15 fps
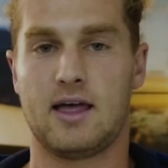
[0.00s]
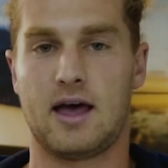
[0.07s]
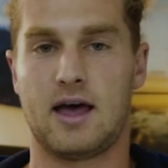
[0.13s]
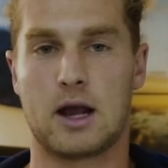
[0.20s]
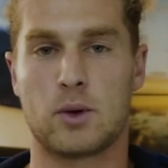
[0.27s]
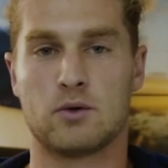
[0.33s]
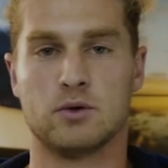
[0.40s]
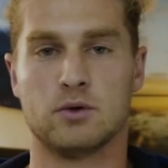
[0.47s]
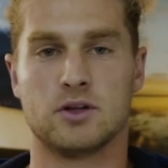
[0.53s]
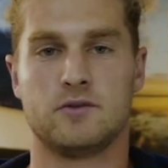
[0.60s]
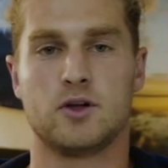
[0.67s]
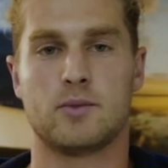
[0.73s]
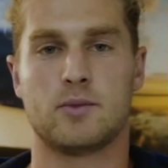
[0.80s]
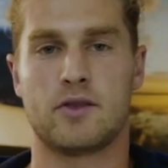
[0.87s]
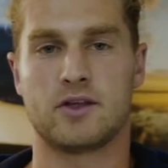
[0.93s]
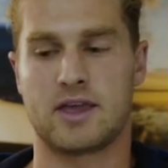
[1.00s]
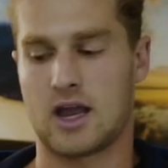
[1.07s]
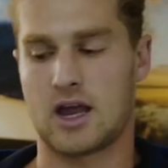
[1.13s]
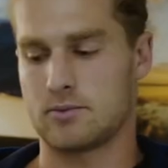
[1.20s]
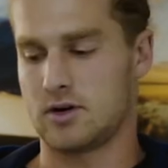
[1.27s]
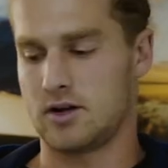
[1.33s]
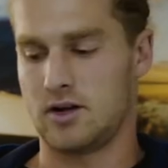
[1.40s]
how do I really feel about the
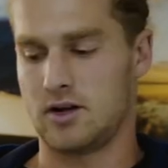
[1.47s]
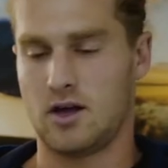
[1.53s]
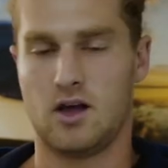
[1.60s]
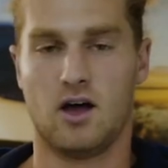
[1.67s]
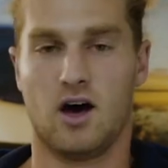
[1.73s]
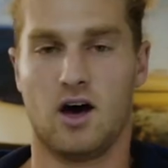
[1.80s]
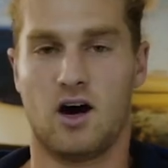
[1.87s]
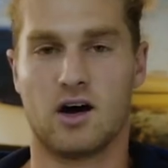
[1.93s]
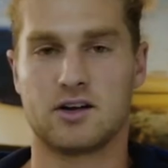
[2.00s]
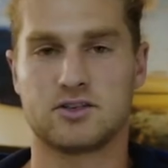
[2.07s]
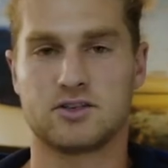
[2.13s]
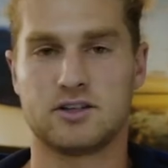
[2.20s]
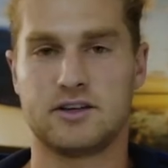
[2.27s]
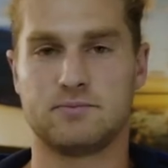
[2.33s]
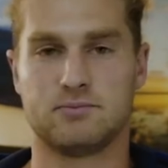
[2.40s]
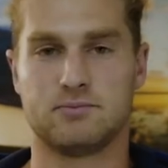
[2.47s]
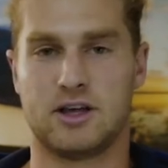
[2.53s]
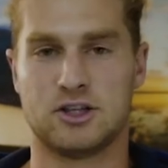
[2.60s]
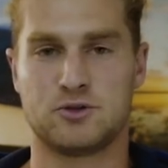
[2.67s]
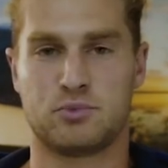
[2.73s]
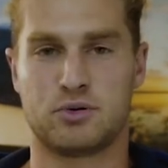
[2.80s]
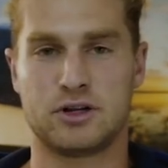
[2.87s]
camera? Honestly,
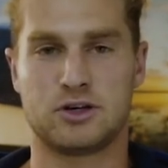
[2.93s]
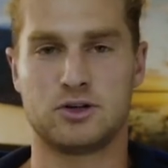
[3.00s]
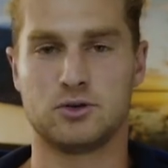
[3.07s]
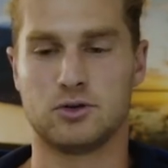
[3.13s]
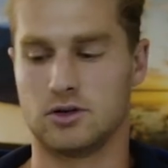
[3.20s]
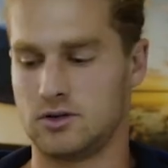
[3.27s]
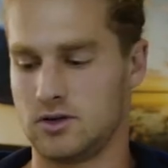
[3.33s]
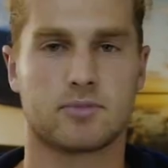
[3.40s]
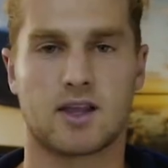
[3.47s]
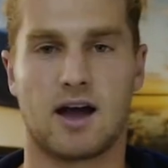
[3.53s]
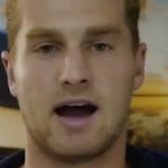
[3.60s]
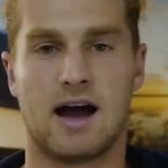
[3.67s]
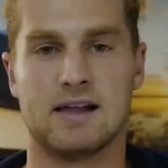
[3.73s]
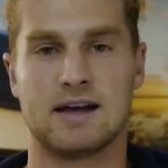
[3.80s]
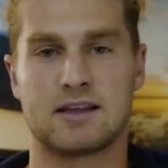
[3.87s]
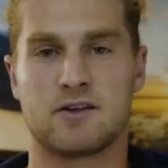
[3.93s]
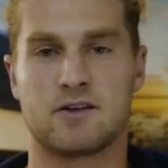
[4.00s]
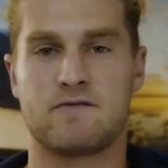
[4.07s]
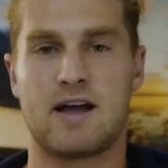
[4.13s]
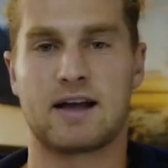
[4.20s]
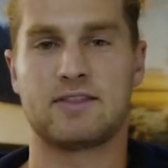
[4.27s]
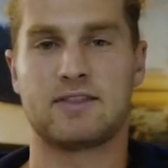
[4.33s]
it's pretty cool. I like the
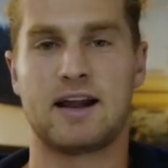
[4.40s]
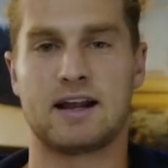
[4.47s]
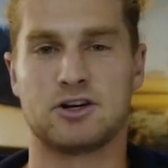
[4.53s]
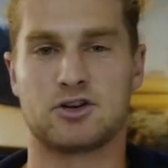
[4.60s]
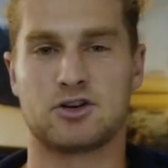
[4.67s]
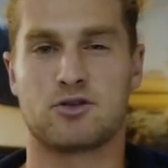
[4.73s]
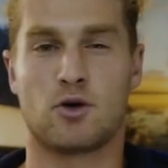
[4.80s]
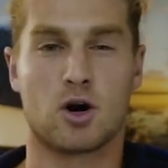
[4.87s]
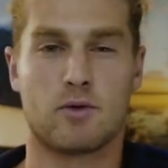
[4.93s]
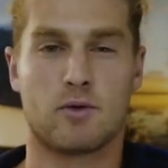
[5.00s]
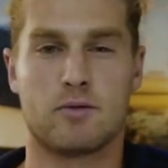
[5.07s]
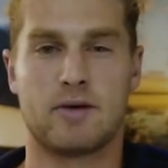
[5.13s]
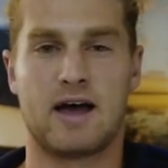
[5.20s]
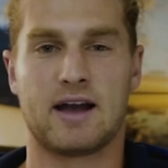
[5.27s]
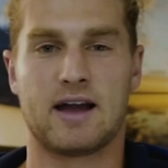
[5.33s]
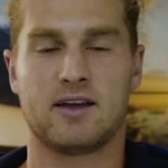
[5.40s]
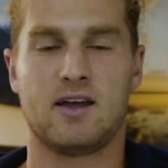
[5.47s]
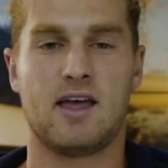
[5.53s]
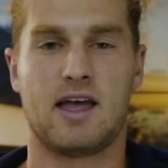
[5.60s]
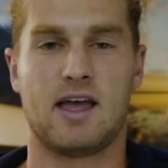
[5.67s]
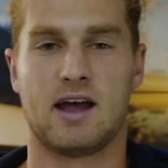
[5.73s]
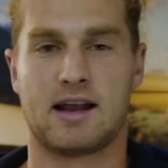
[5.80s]
fact that I can just throw it in my bag
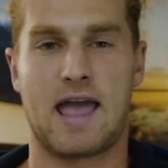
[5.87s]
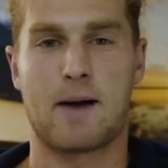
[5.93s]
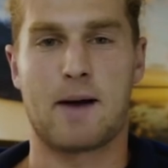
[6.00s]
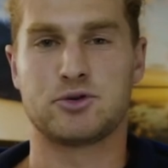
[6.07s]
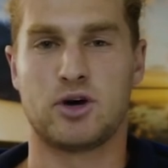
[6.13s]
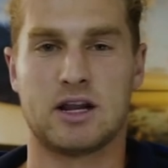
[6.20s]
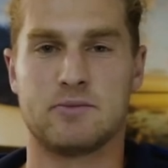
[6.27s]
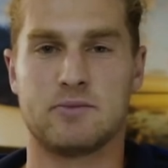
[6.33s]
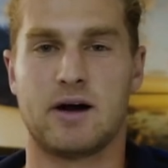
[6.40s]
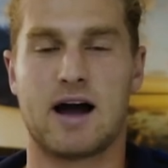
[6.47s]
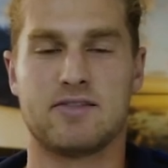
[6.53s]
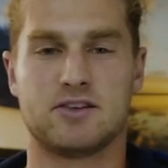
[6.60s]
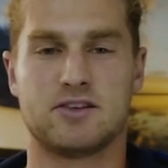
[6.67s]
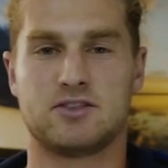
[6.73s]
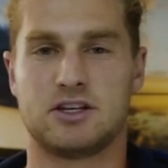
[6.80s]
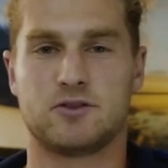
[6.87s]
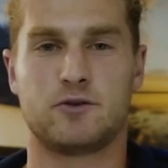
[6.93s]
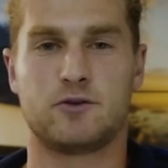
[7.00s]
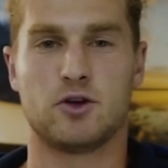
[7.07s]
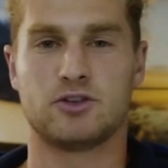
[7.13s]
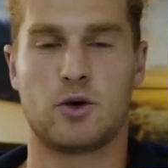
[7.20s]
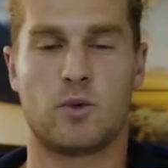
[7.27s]
and capture any behind the scenes
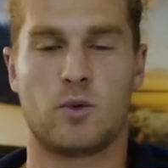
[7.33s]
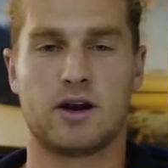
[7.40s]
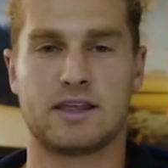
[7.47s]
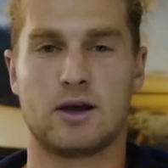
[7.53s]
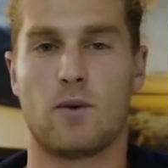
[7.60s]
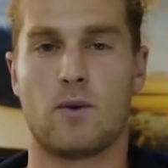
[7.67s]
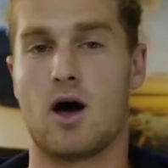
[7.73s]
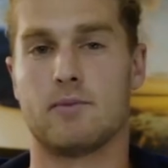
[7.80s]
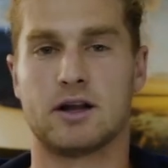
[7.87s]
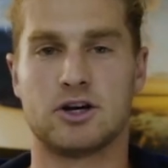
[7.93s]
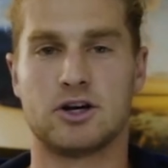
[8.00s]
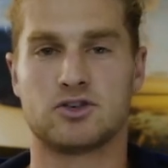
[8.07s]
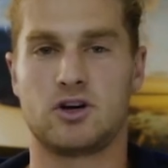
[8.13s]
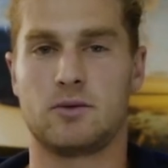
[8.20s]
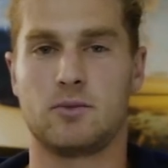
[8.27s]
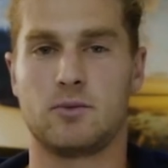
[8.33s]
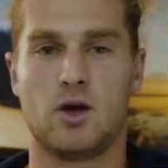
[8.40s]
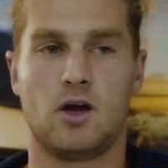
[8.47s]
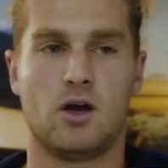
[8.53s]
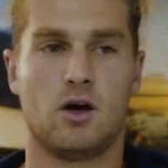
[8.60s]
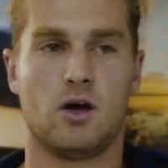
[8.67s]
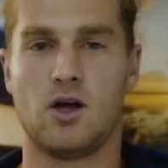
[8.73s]
photos I wanna get while I'm on a trip
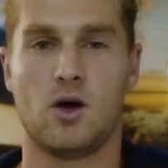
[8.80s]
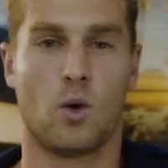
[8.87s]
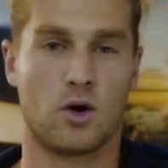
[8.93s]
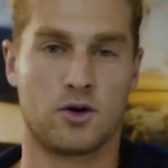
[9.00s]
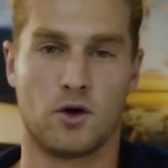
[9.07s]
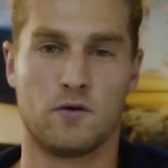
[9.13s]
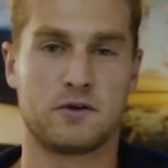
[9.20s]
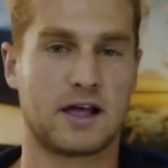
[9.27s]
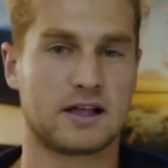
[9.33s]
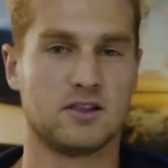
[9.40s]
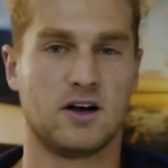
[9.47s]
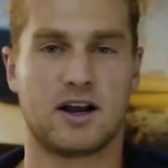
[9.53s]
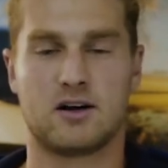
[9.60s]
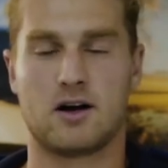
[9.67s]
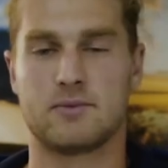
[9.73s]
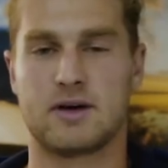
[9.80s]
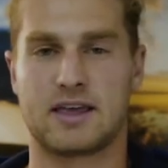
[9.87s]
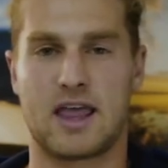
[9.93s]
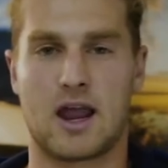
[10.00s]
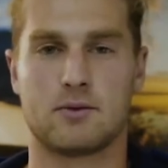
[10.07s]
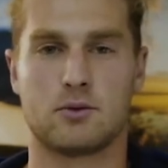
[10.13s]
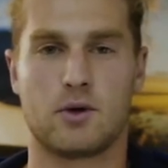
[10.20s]
or don't feel like lugging around my
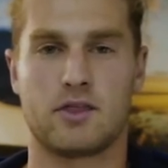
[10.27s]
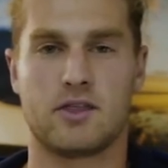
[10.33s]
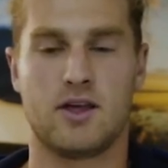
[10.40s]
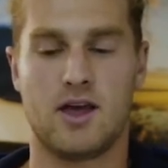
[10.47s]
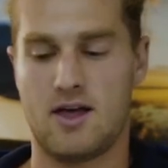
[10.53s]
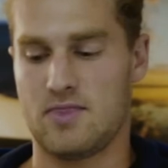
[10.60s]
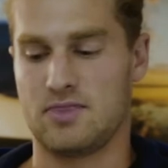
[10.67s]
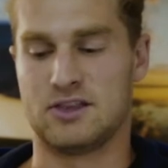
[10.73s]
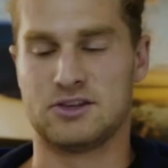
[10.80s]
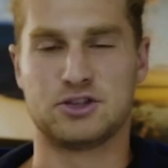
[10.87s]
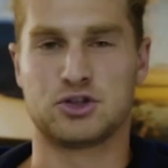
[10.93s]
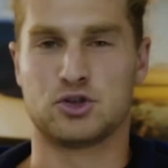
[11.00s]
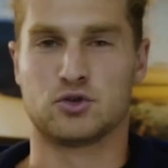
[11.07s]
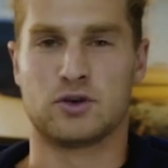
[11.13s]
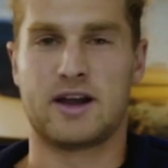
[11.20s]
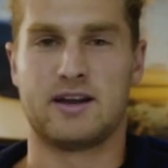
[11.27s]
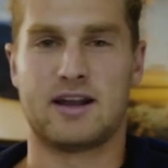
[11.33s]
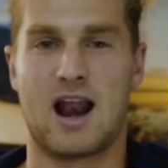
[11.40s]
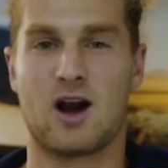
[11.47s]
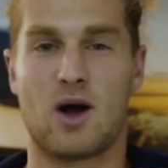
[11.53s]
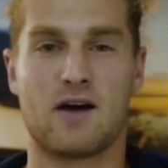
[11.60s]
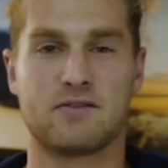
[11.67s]
camera with. This is great and
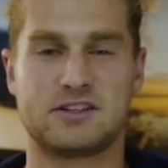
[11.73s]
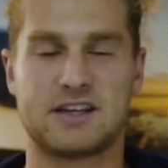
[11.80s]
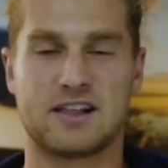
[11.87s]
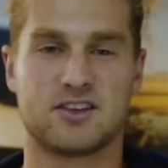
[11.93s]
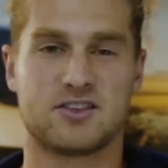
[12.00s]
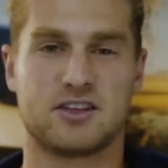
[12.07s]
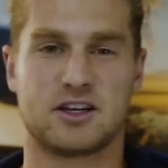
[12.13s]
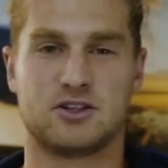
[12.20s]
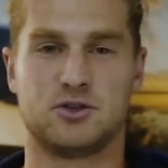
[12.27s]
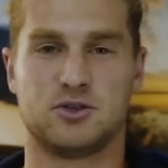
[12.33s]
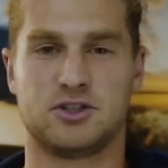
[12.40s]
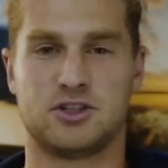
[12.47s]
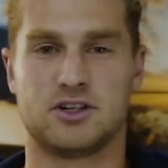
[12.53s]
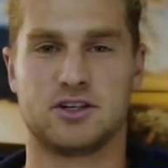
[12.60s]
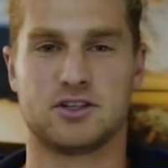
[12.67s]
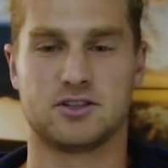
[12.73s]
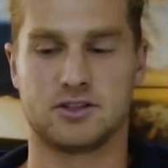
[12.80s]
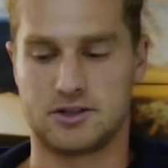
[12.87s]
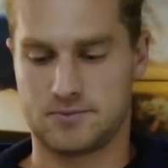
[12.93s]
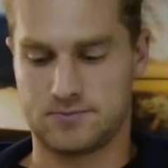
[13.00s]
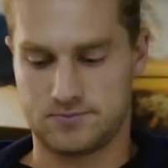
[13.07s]
I don't have to take this thing too seriously.